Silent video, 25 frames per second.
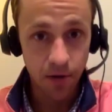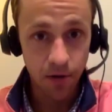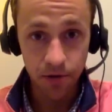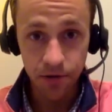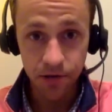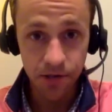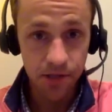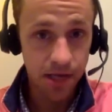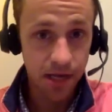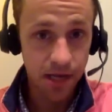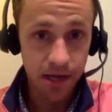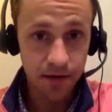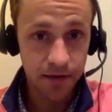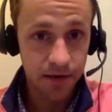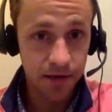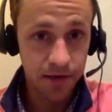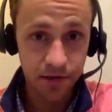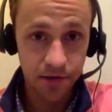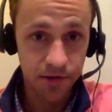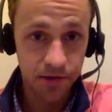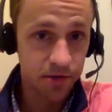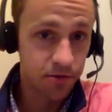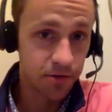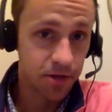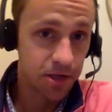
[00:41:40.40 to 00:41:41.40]
is not
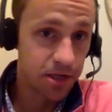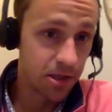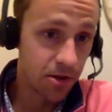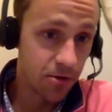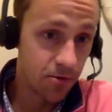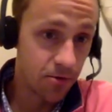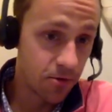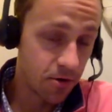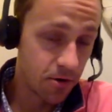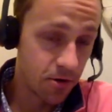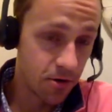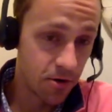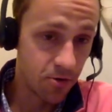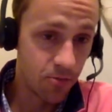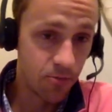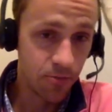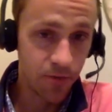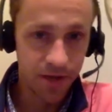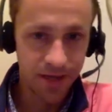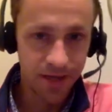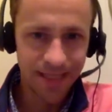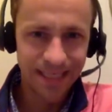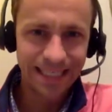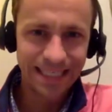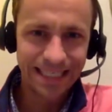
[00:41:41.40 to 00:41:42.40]
necessarily low carb,
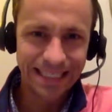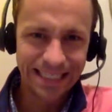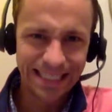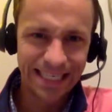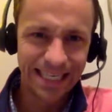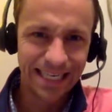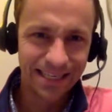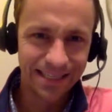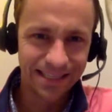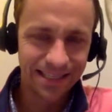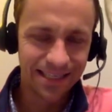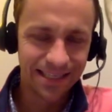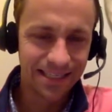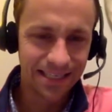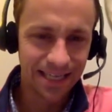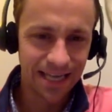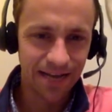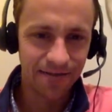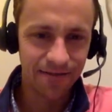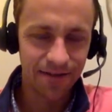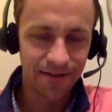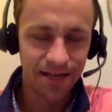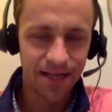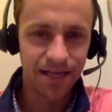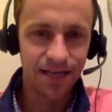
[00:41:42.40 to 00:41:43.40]
but it you know it doesn't
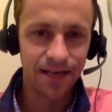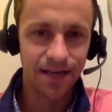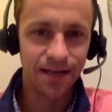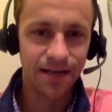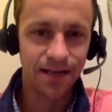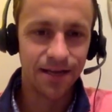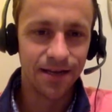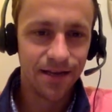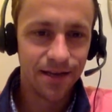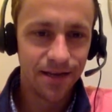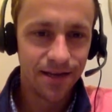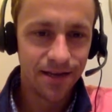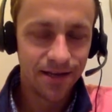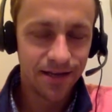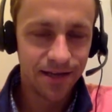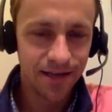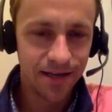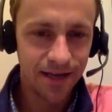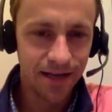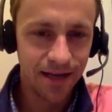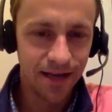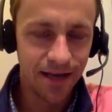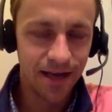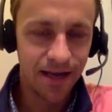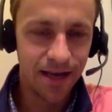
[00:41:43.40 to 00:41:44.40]
have any uh,
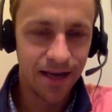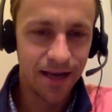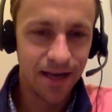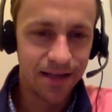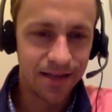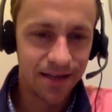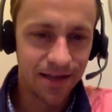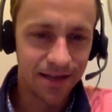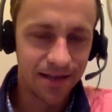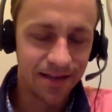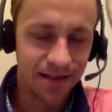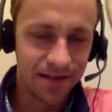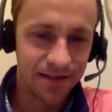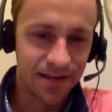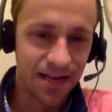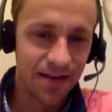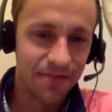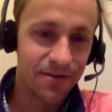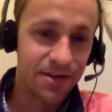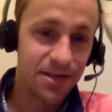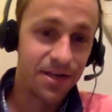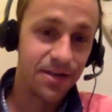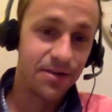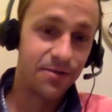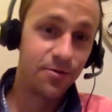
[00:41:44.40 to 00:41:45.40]
it, it doesn't
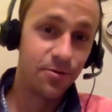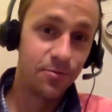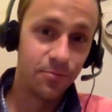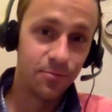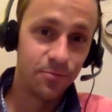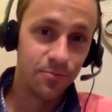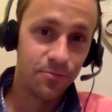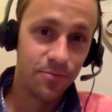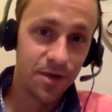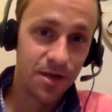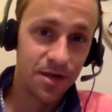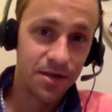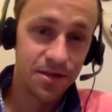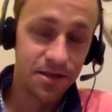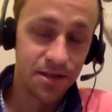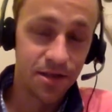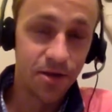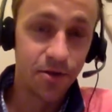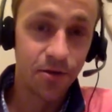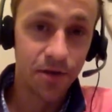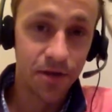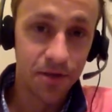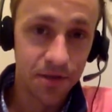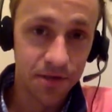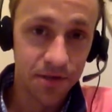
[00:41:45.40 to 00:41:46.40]
have any
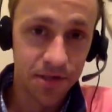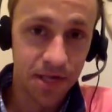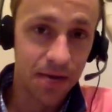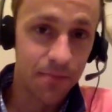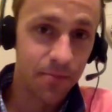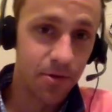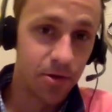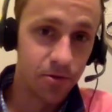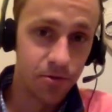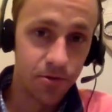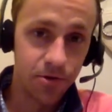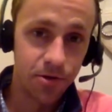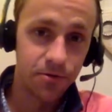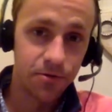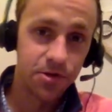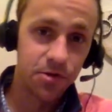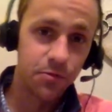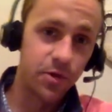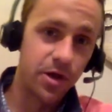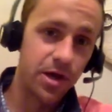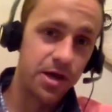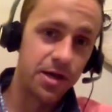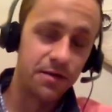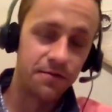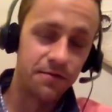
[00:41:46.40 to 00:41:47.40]
nearly the same glucose
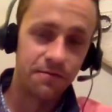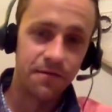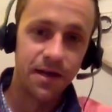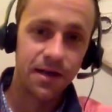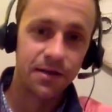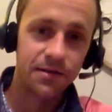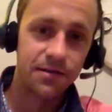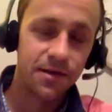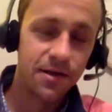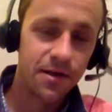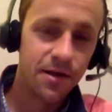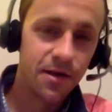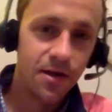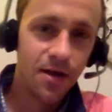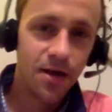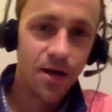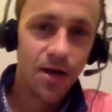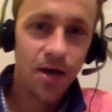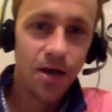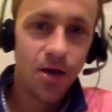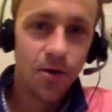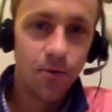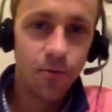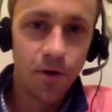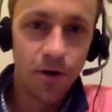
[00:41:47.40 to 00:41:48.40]
spike. In fact,
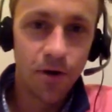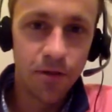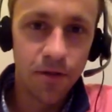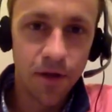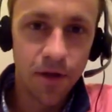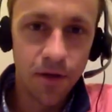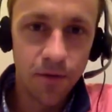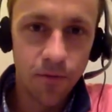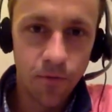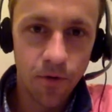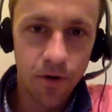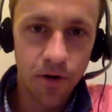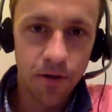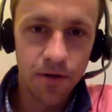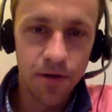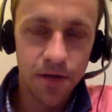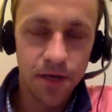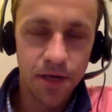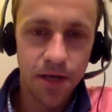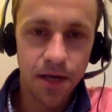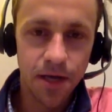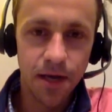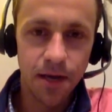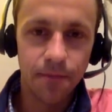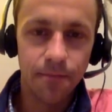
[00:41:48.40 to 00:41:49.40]
no. one of the one of
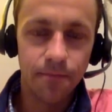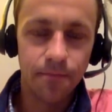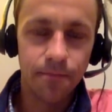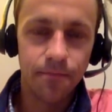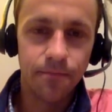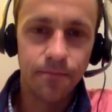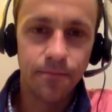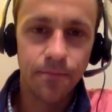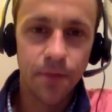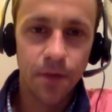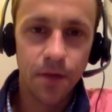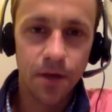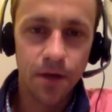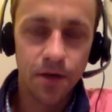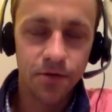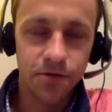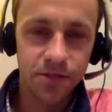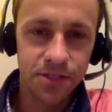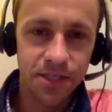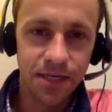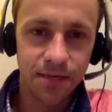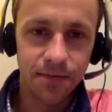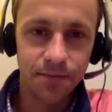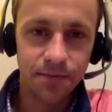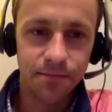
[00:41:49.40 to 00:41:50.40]
the um,
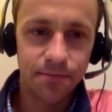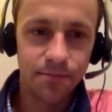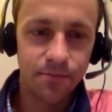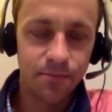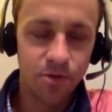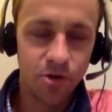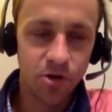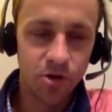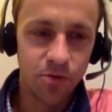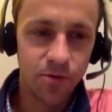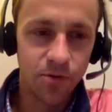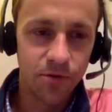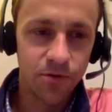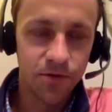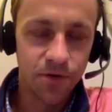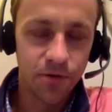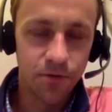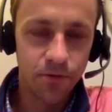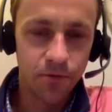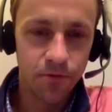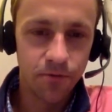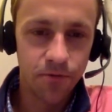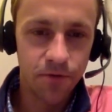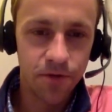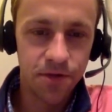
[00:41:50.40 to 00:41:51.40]
interesting blog posts I
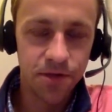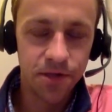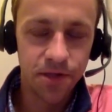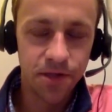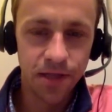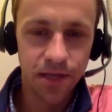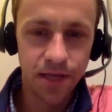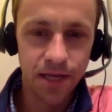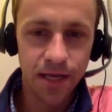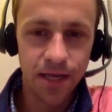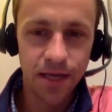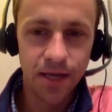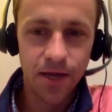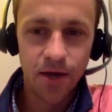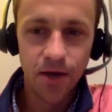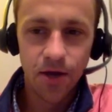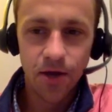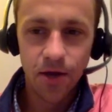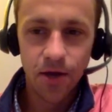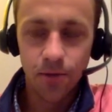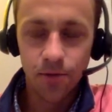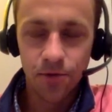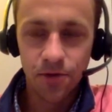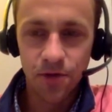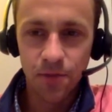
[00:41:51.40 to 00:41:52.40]
wrote recently
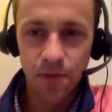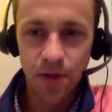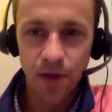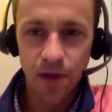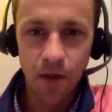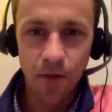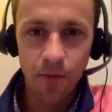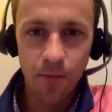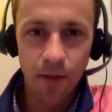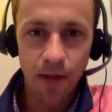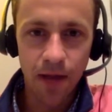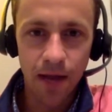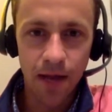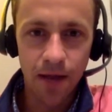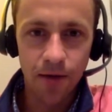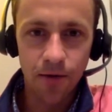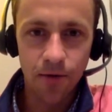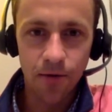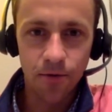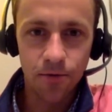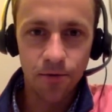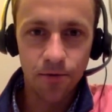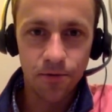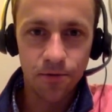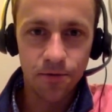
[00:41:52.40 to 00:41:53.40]
was about my
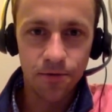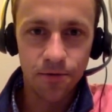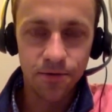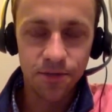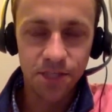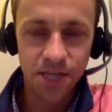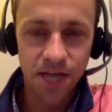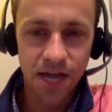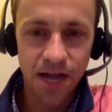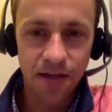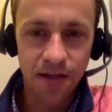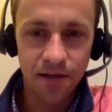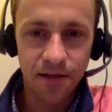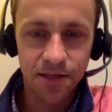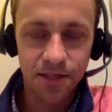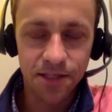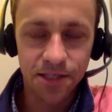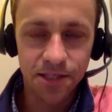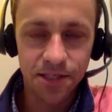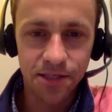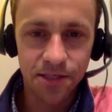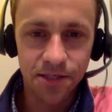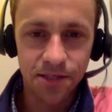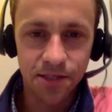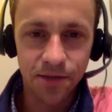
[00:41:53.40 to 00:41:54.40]
own
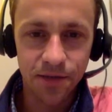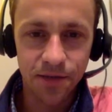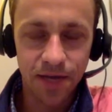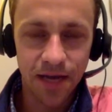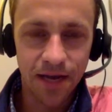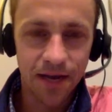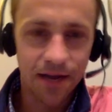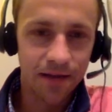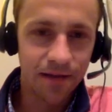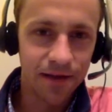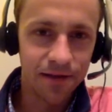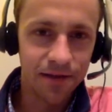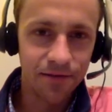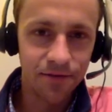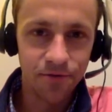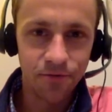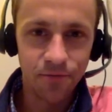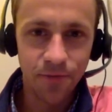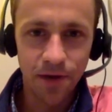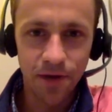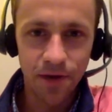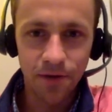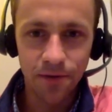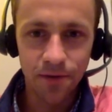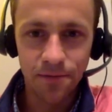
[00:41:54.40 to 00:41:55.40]
challenge. So again, I like to do
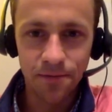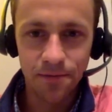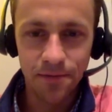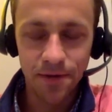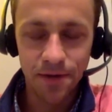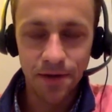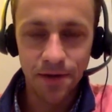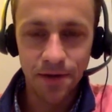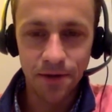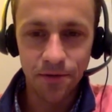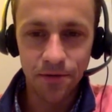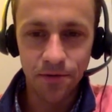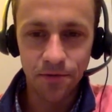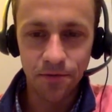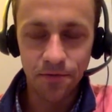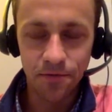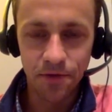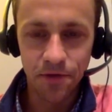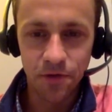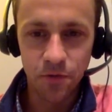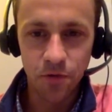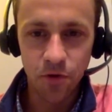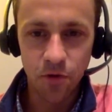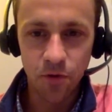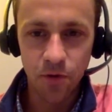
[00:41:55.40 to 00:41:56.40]
my own you know sort of
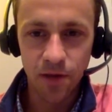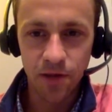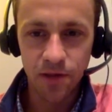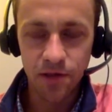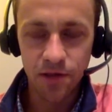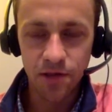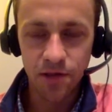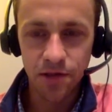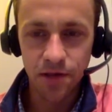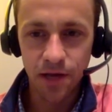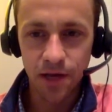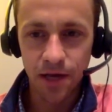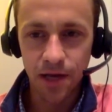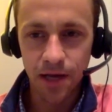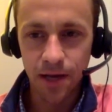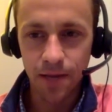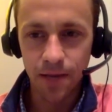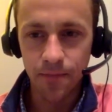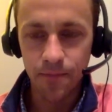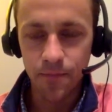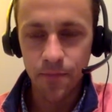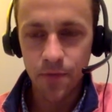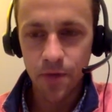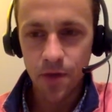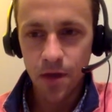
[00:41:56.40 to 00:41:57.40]
experiments,
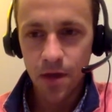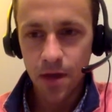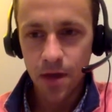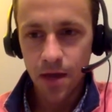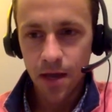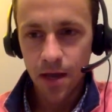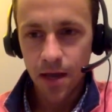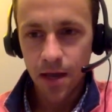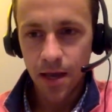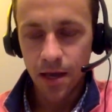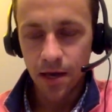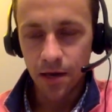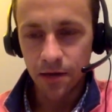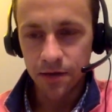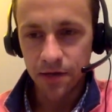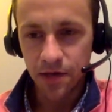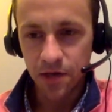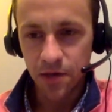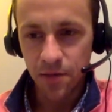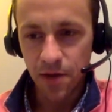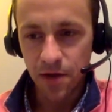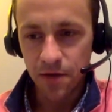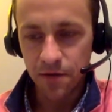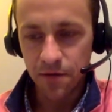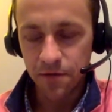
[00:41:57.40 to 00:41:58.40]
um, and I'll tell
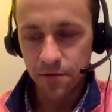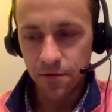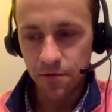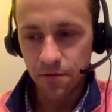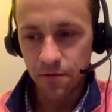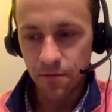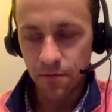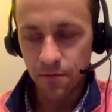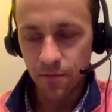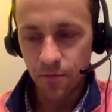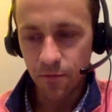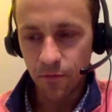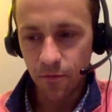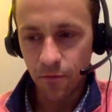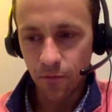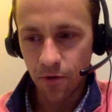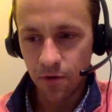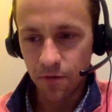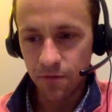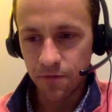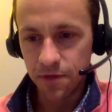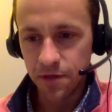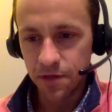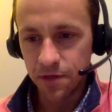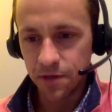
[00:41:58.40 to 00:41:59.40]
you about a few of them.
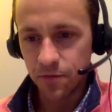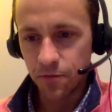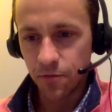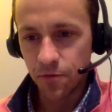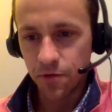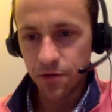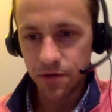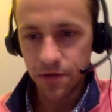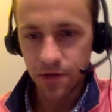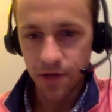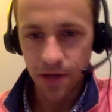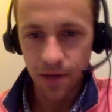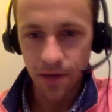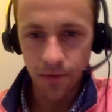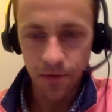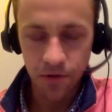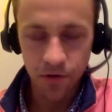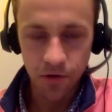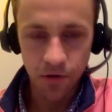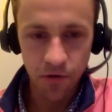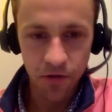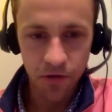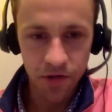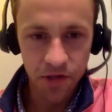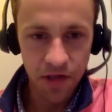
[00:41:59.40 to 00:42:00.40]
One of these was uh, what's
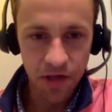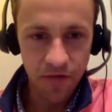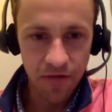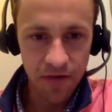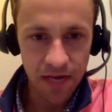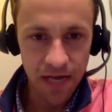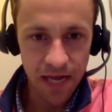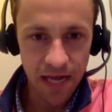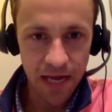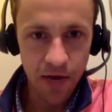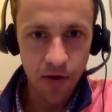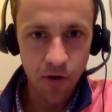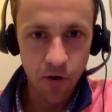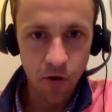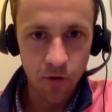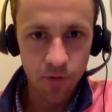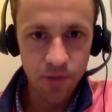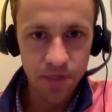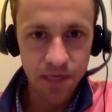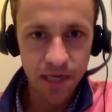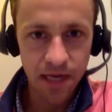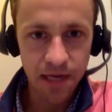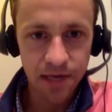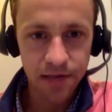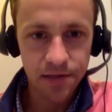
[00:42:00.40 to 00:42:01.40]
called the seven day
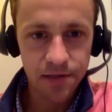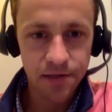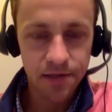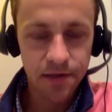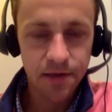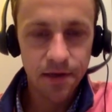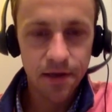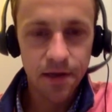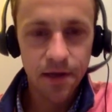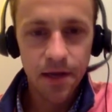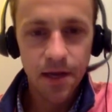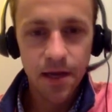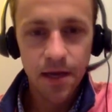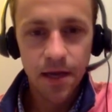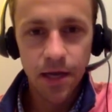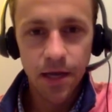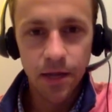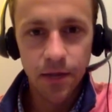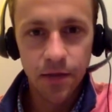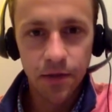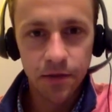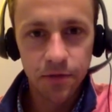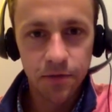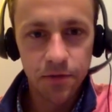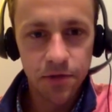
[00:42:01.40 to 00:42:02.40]
carb test. Hmm.
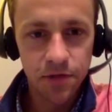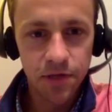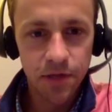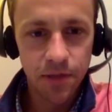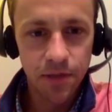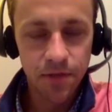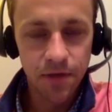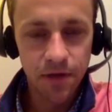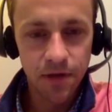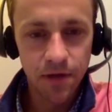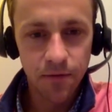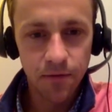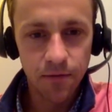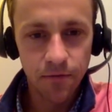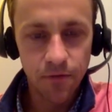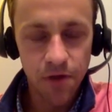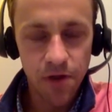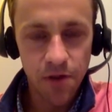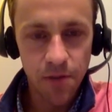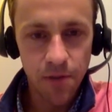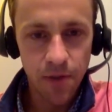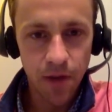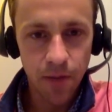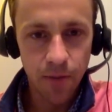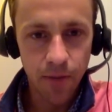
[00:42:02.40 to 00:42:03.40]
And this was something
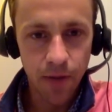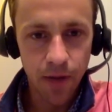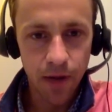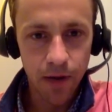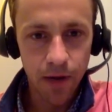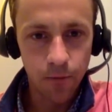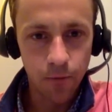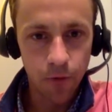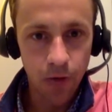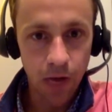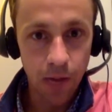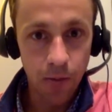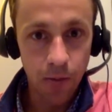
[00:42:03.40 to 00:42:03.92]
written about by Rob